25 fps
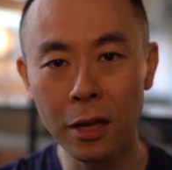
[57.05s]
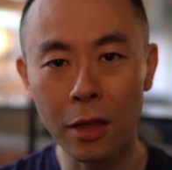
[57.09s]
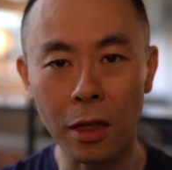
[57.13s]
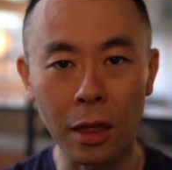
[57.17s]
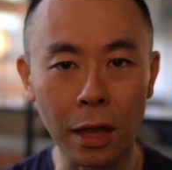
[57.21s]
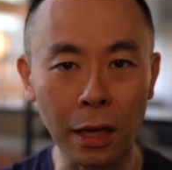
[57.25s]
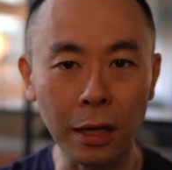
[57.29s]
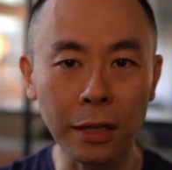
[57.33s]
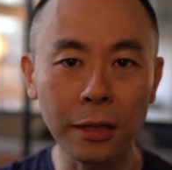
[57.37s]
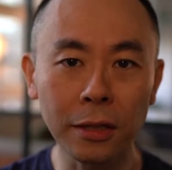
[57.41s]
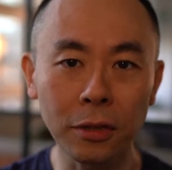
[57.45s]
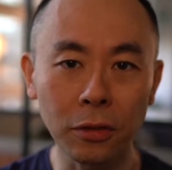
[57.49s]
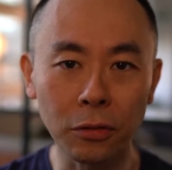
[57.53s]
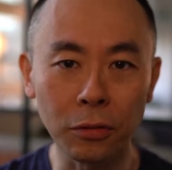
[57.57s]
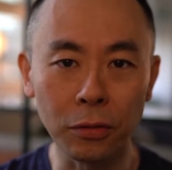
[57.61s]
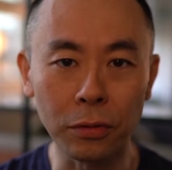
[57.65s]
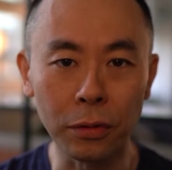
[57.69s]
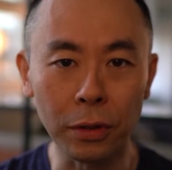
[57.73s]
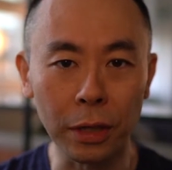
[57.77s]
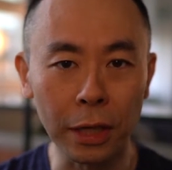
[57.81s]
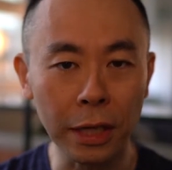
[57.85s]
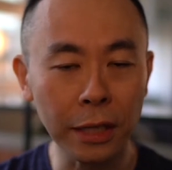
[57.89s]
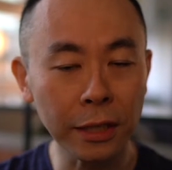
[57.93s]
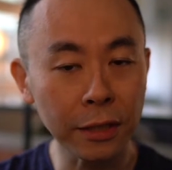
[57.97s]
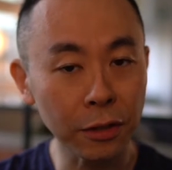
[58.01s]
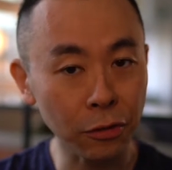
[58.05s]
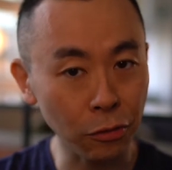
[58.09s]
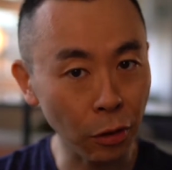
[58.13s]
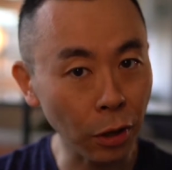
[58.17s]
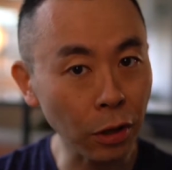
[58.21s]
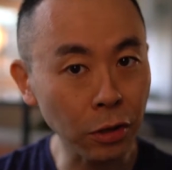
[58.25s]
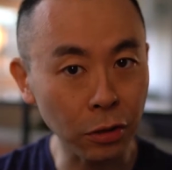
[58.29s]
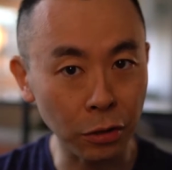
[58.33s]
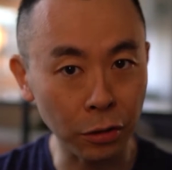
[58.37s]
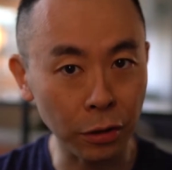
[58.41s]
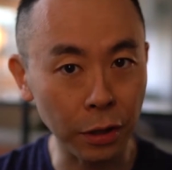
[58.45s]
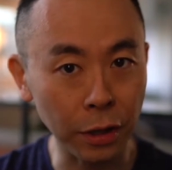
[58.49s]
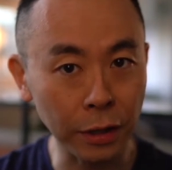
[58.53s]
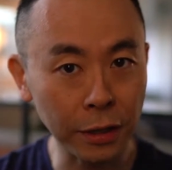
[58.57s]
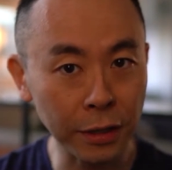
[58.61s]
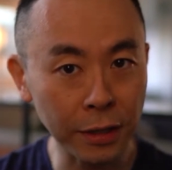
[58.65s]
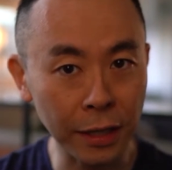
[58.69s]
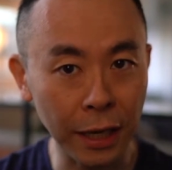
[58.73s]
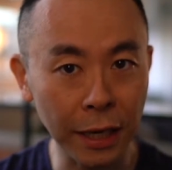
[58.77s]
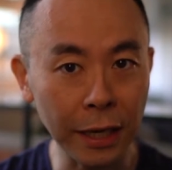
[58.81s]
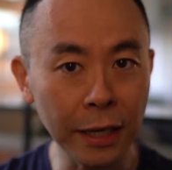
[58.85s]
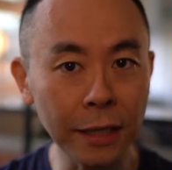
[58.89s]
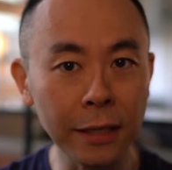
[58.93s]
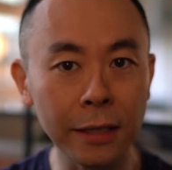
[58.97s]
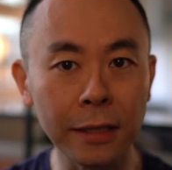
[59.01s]
thanks to a structure that
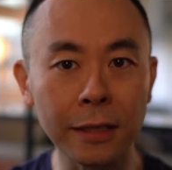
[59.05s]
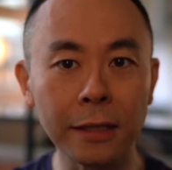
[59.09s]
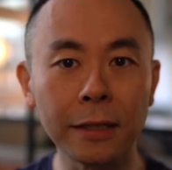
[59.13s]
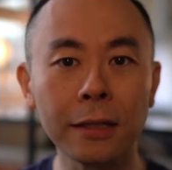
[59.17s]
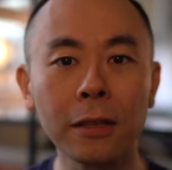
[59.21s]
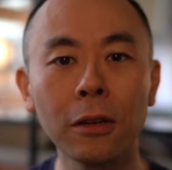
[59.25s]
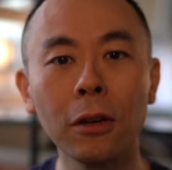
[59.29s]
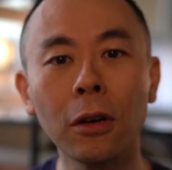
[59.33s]
scientists